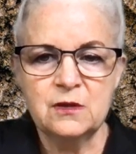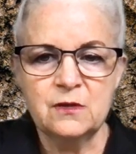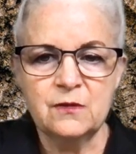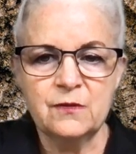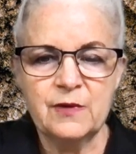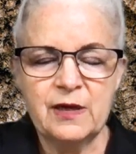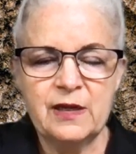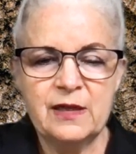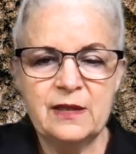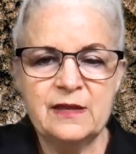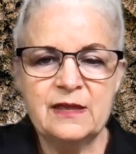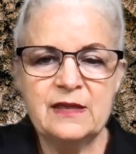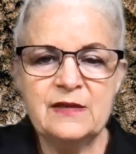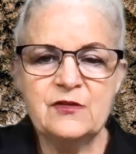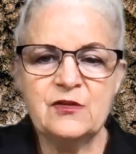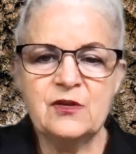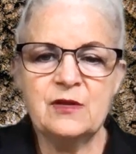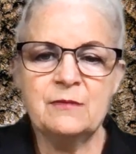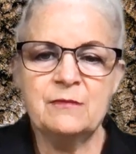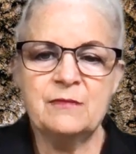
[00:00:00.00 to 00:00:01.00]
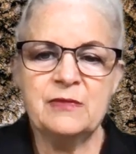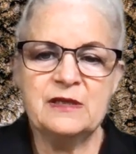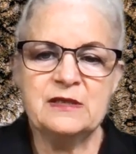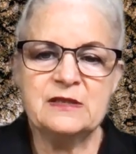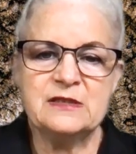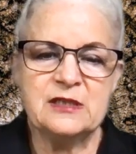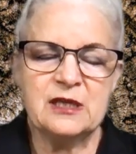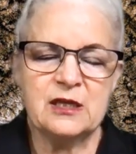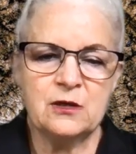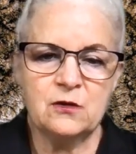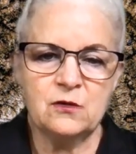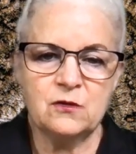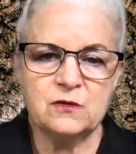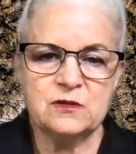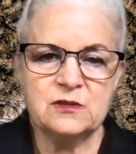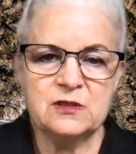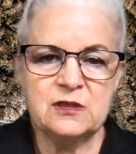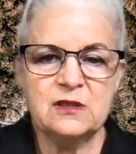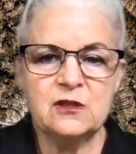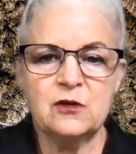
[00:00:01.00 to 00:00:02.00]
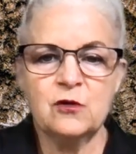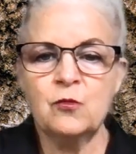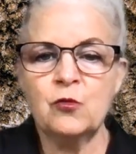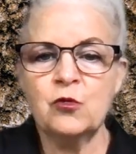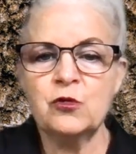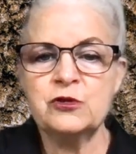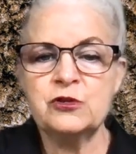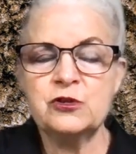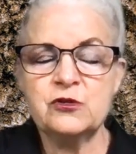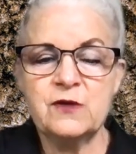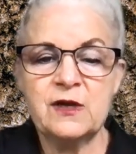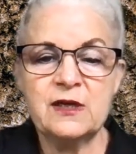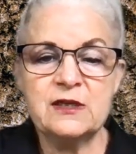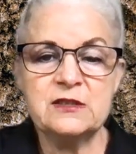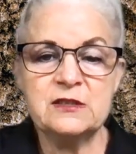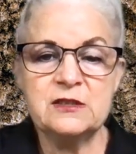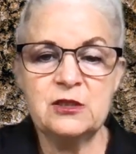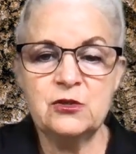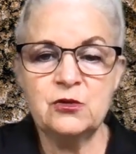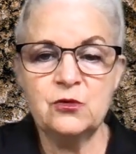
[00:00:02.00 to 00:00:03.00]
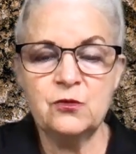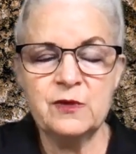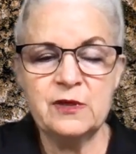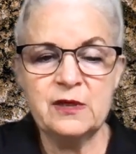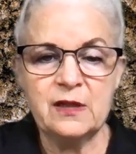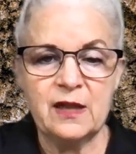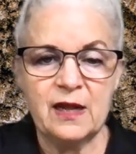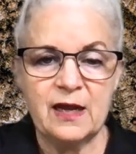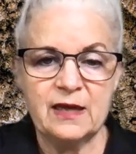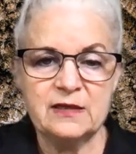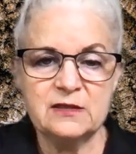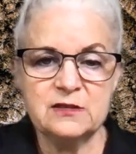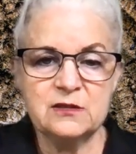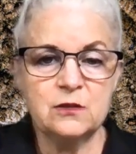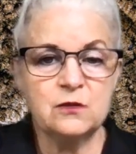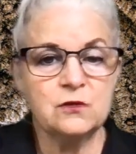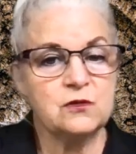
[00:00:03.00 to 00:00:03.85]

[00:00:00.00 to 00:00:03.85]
right? These can be signals that they're more stressed than you realize.